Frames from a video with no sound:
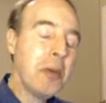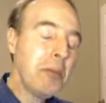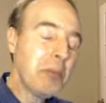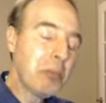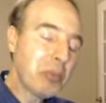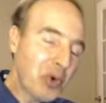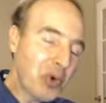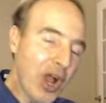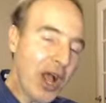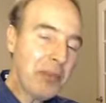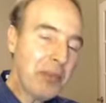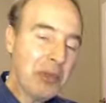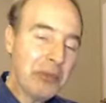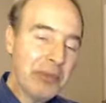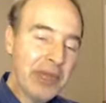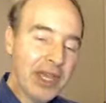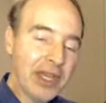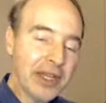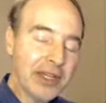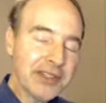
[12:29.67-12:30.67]
Problem
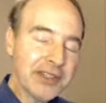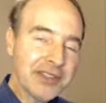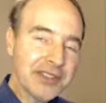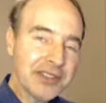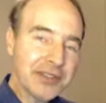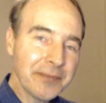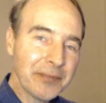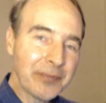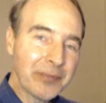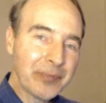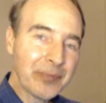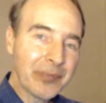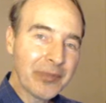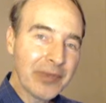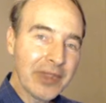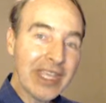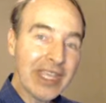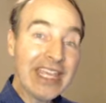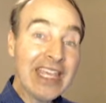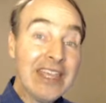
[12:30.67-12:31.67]
is,
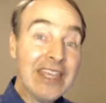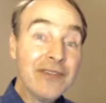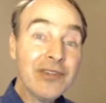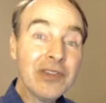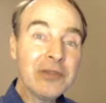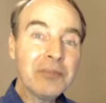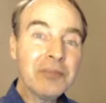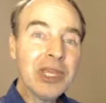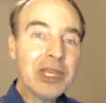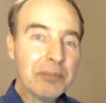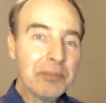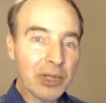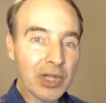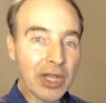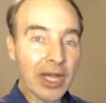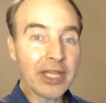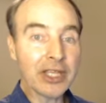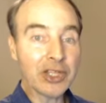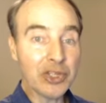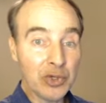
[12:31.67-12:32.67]
even people
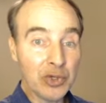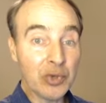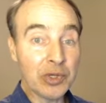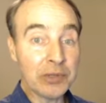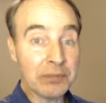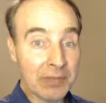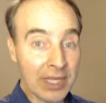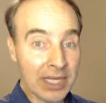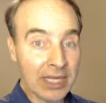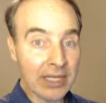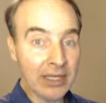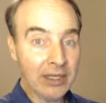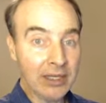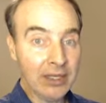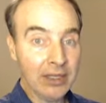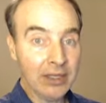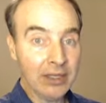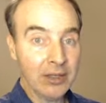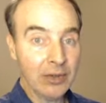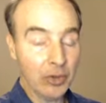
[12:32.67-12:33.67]
like you and me
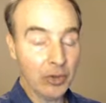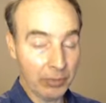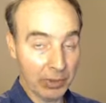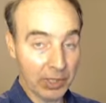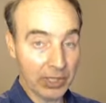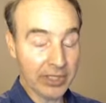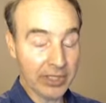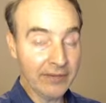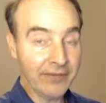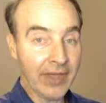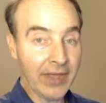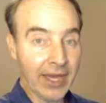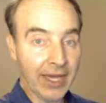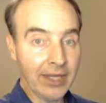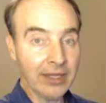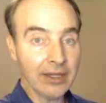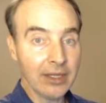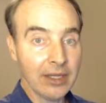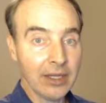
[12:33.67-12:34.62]
who believe that,